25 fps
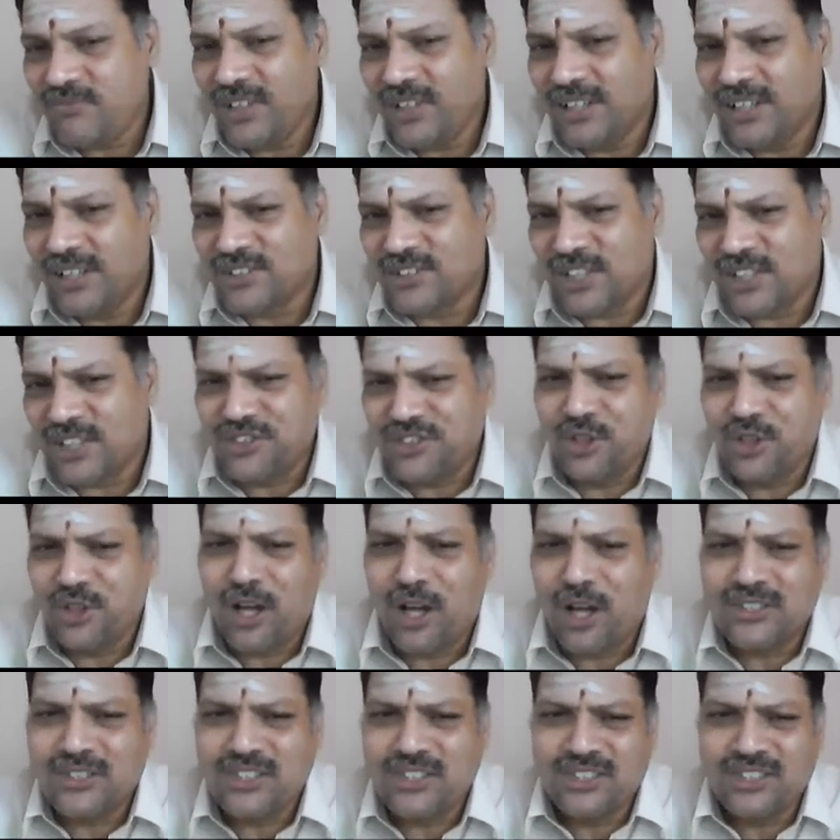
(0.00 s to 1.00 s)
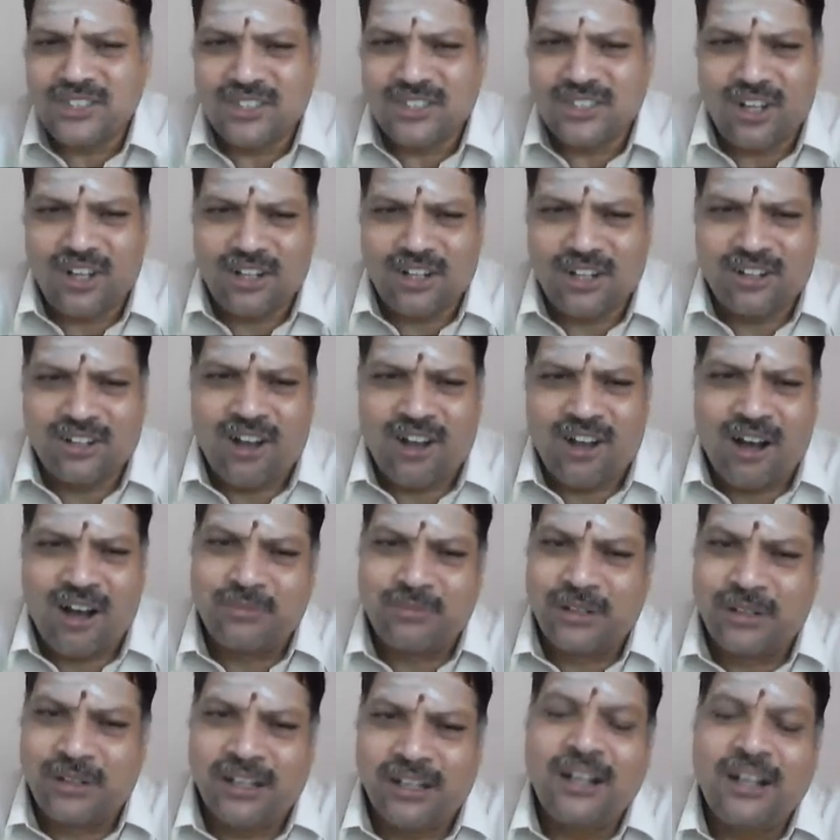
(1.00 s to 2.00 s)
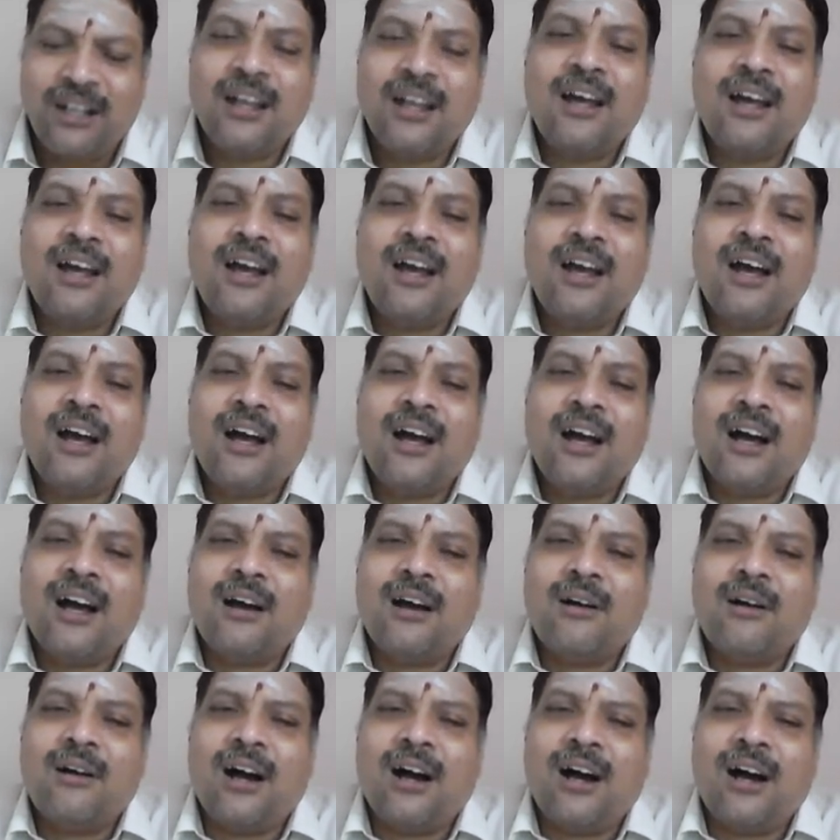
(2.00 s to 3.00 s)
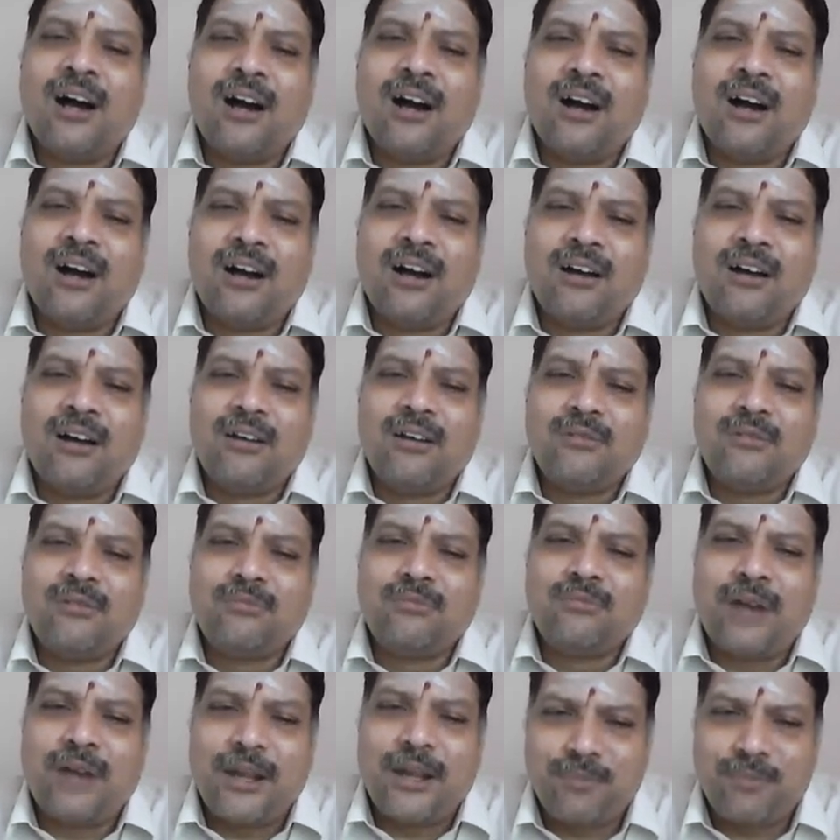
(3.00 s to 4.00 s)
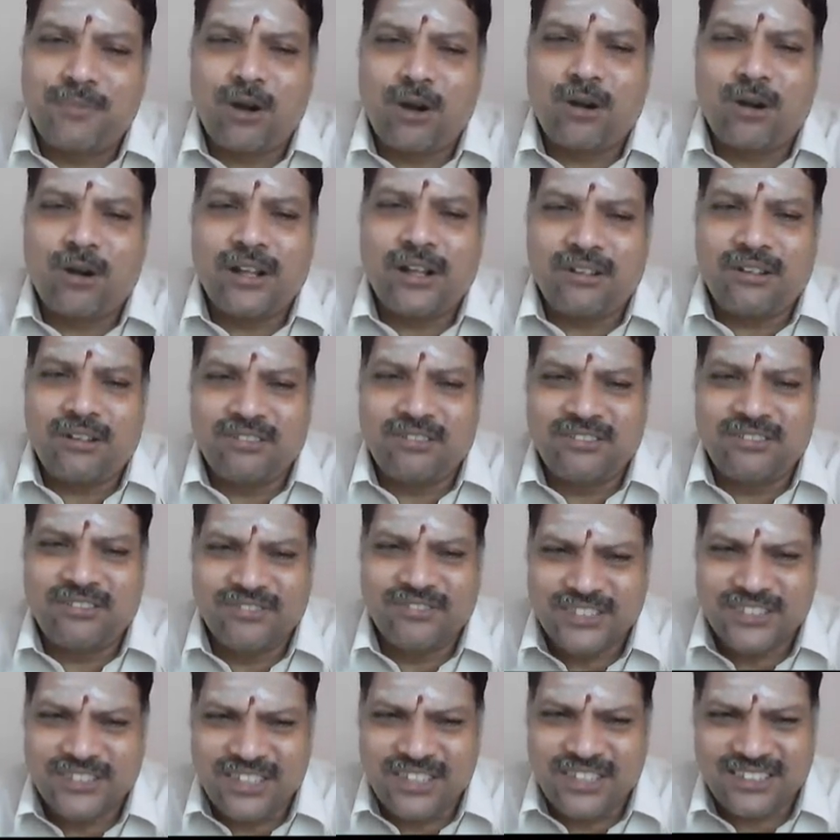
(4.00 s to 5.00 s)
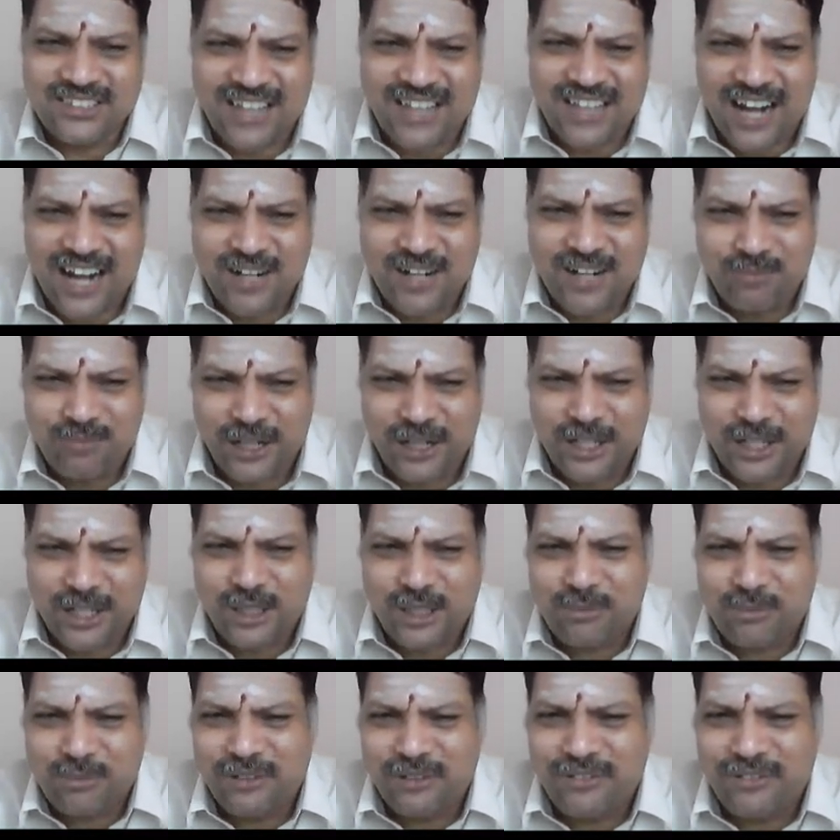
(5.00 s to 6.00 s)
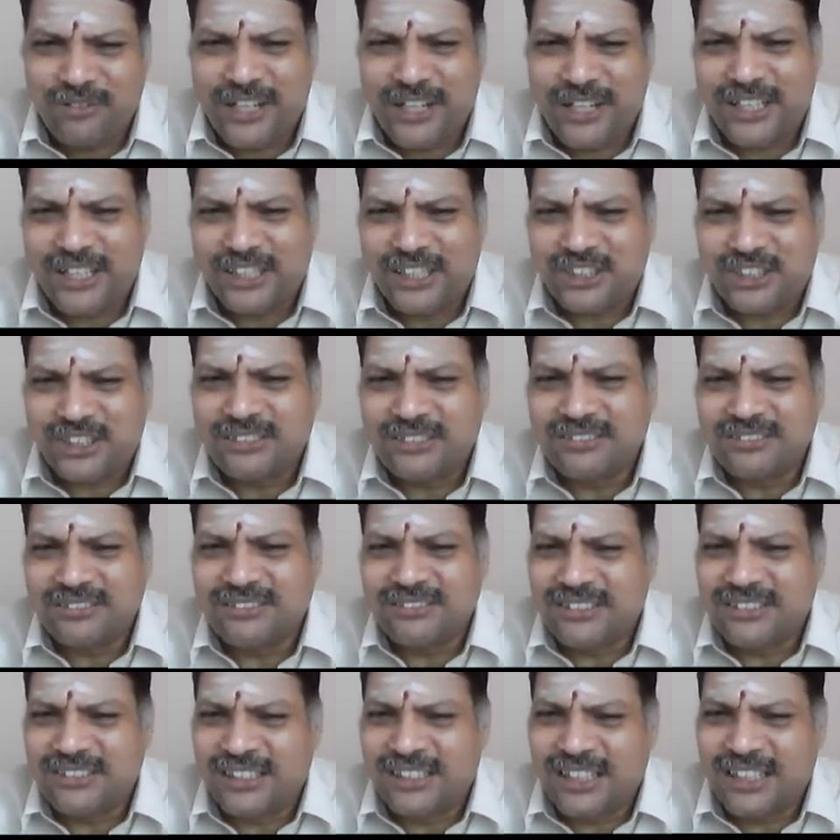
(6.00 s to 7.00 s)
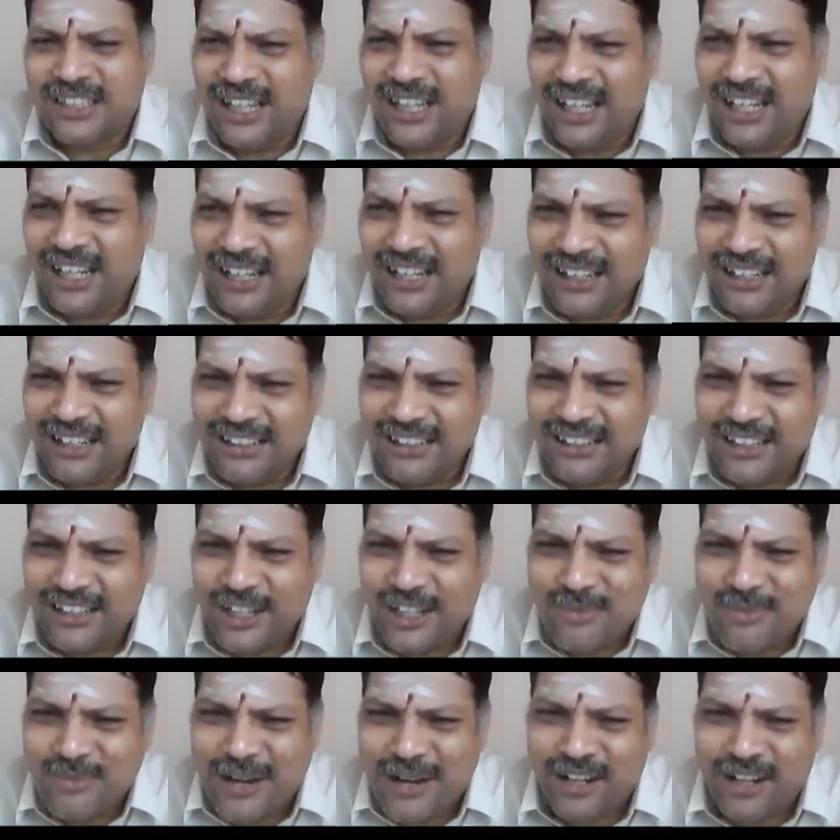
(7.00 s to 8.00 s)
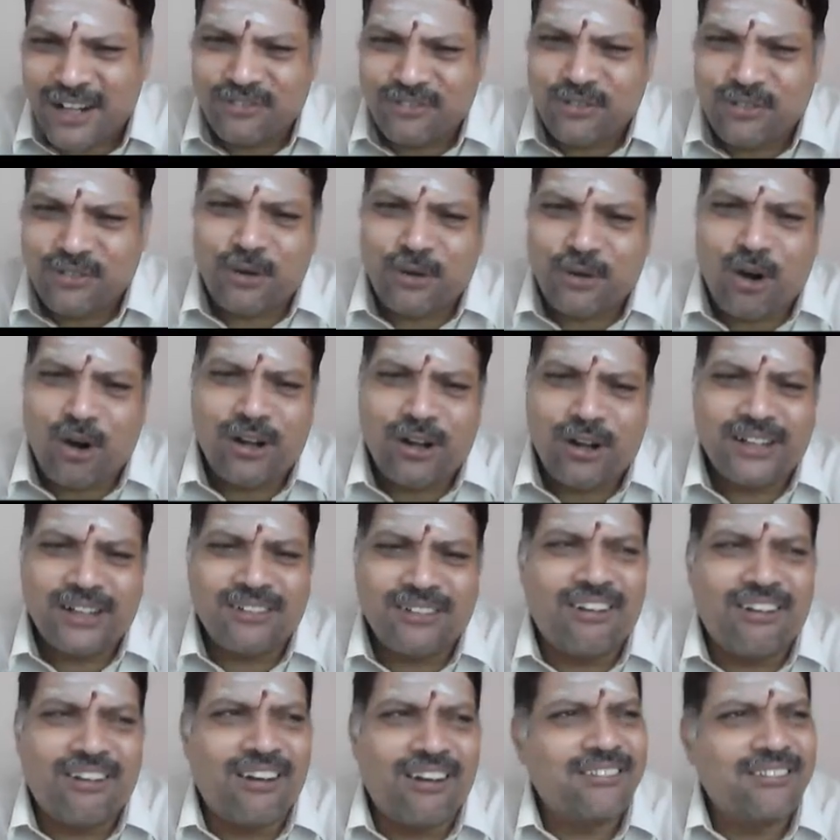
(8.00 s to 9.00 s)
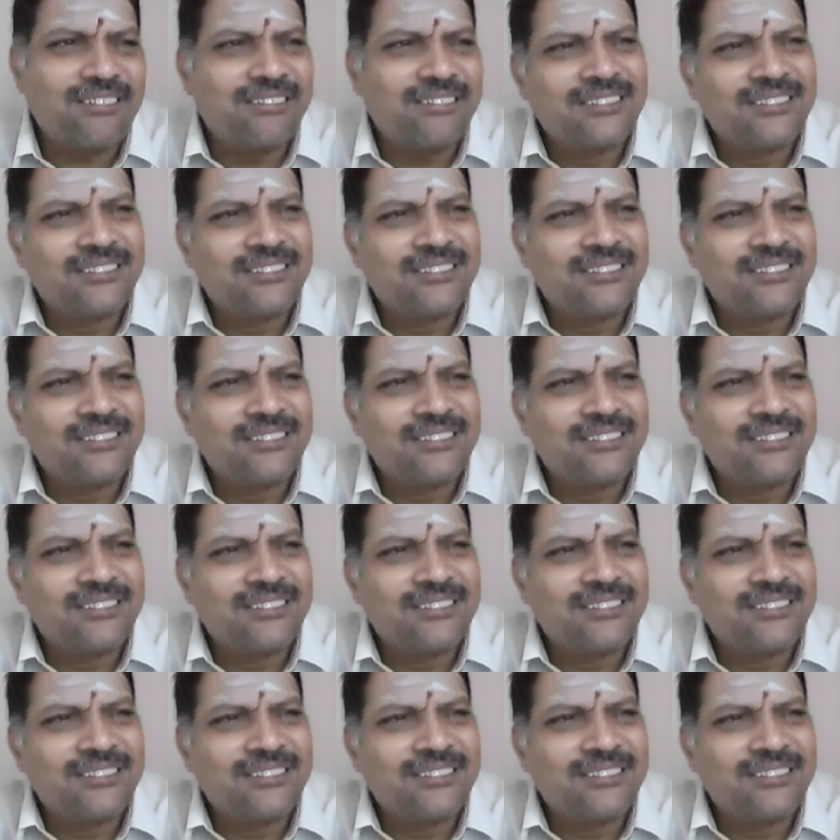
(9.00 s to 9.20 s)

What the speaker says: Such losses are normal byproduct, which has unpredictable variation in the demand of the product, or